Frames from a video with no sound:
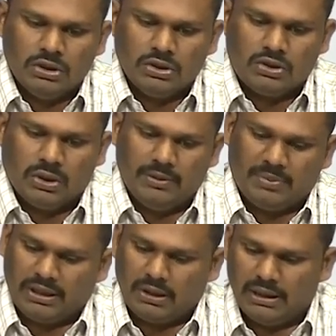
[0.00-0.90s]
So, in
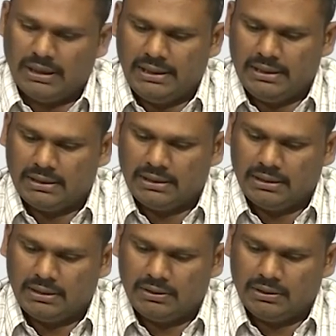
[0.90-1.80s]
particularly
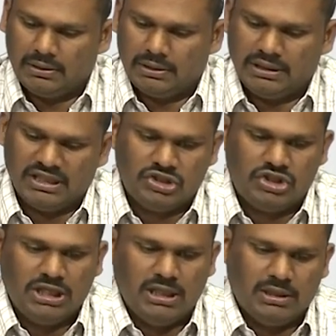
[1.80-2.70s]
this
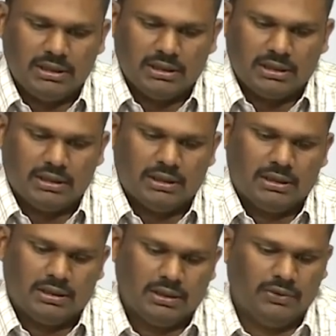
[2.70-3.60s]
G,
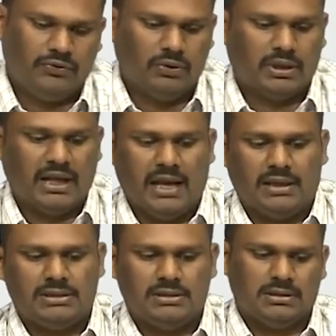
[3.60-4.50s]
if you
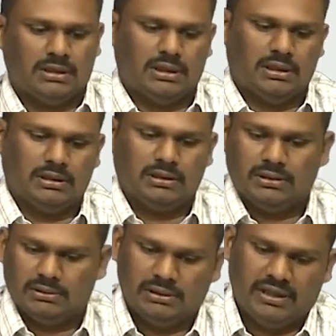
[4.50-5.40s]
take
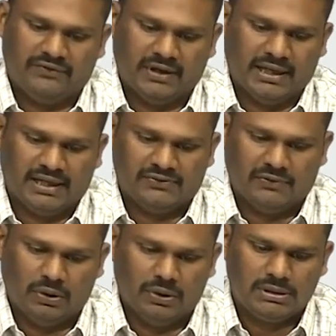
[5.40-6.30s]
defined as
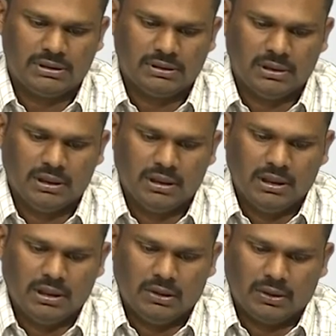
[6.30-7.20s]
follows,
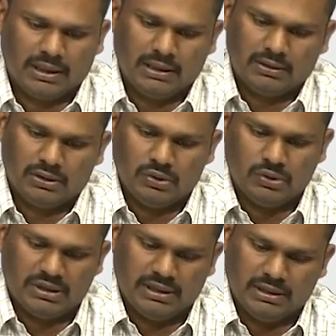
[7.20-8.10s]
okay,
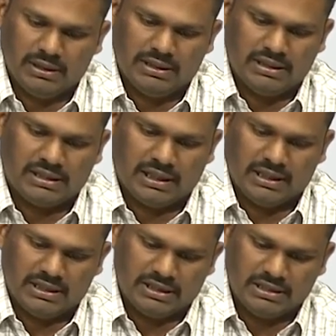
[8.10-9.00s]
using these
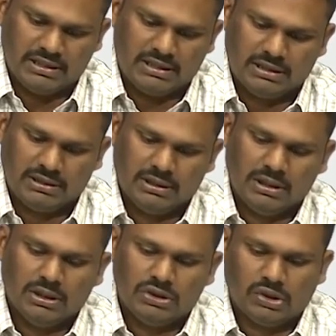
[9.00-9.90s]
conditions.
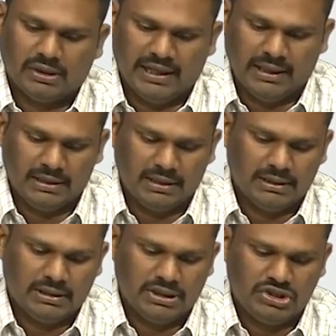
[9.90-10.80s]
So, then
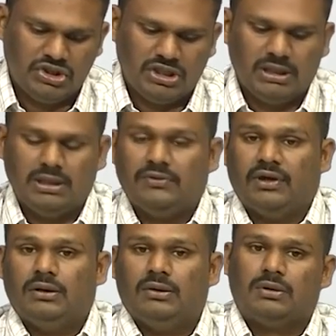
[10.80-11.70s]
this G,
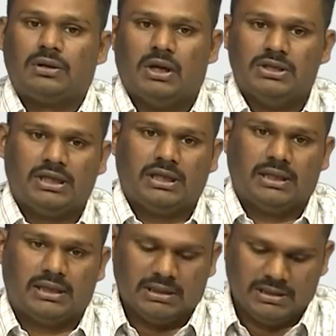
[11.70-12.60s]
when you
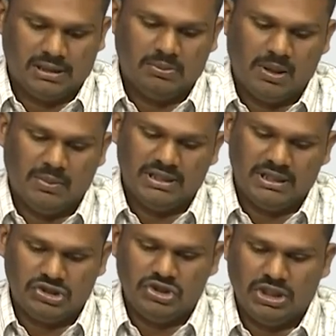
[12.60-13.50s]
conjugate sigma by
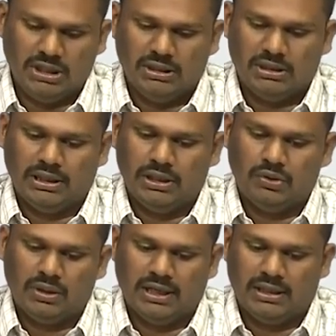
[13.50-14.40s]
this G, then
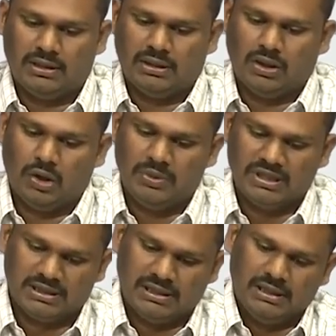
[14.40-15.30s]
you get
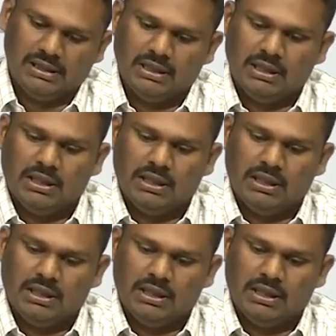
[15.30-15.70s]
obviously